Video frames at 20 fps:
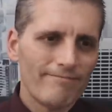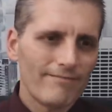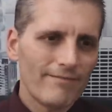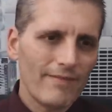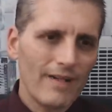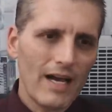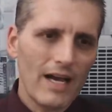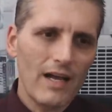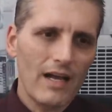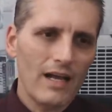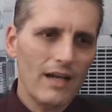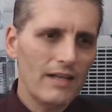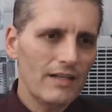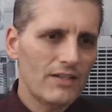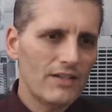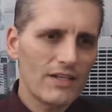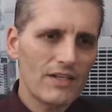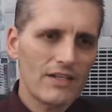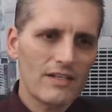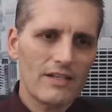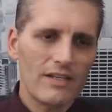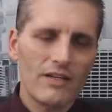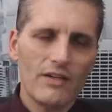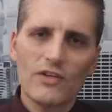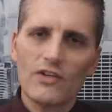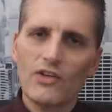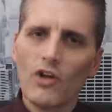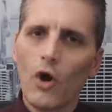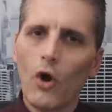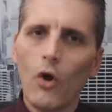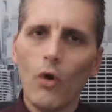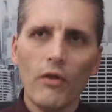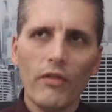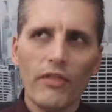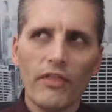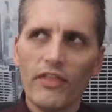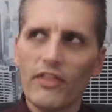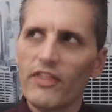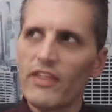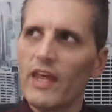I just, you know, this whole
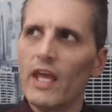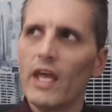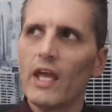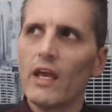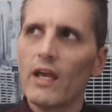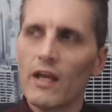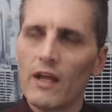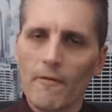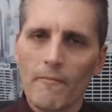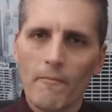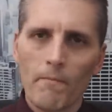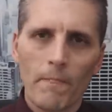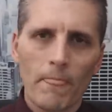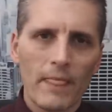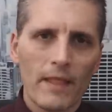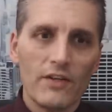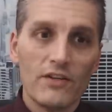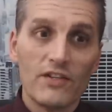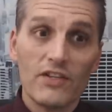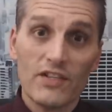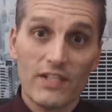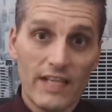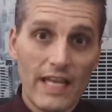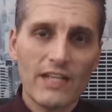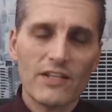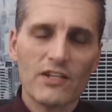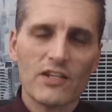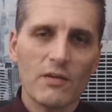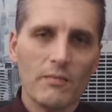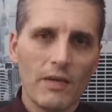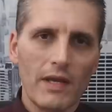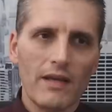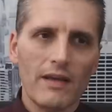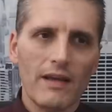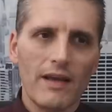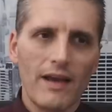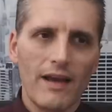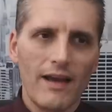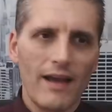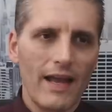thing just gets to me.
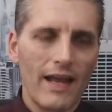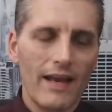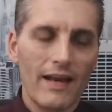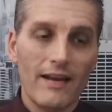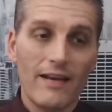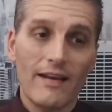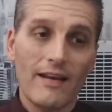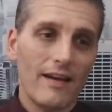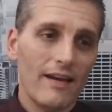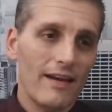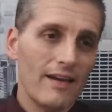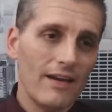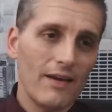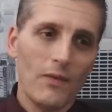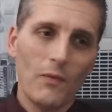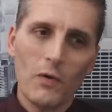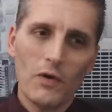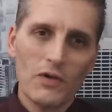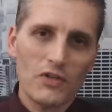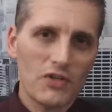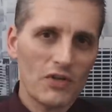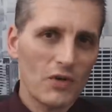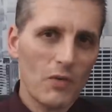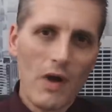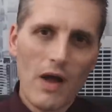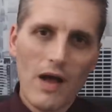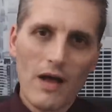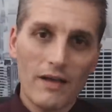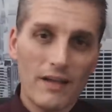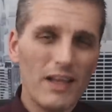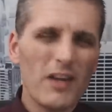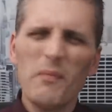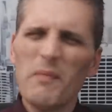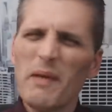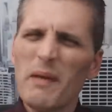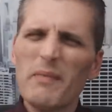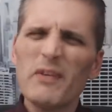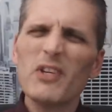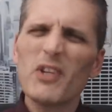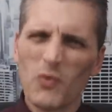And you know, once in a while, you know, maybe
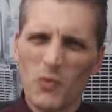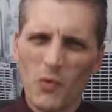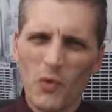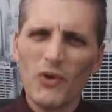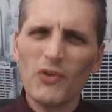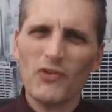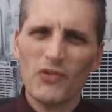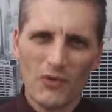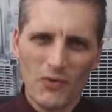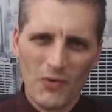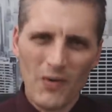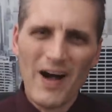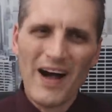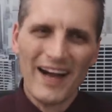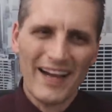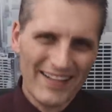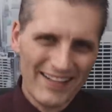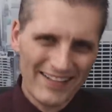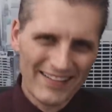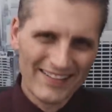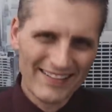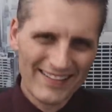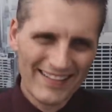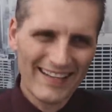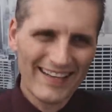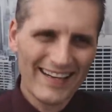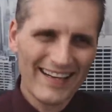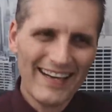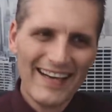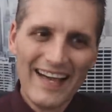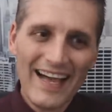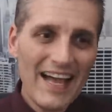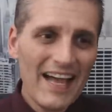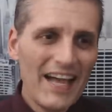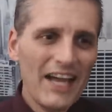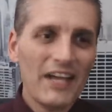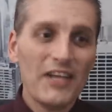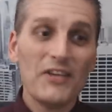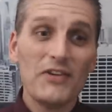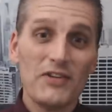just once in a while,
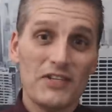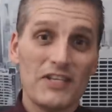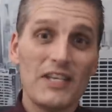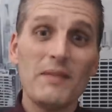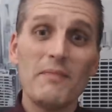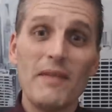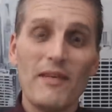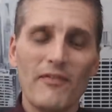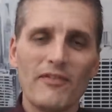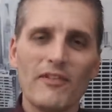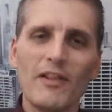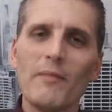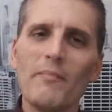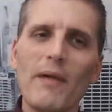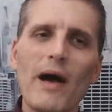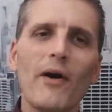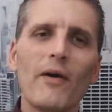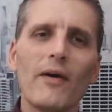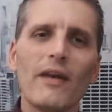you see me flip out.